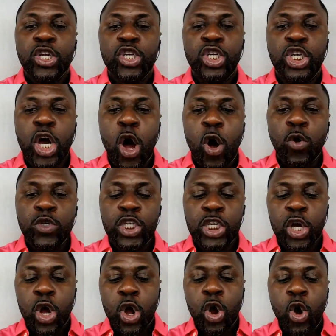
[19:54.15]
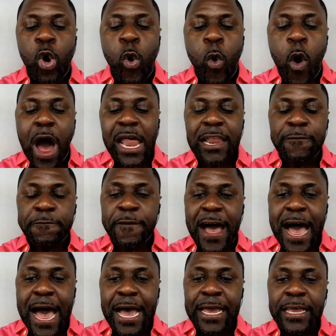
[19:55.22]
Don't
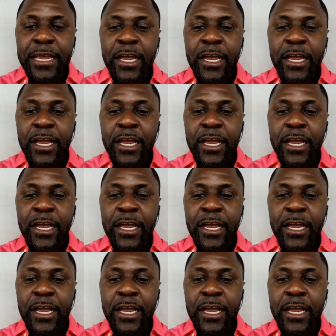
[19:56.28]
qualify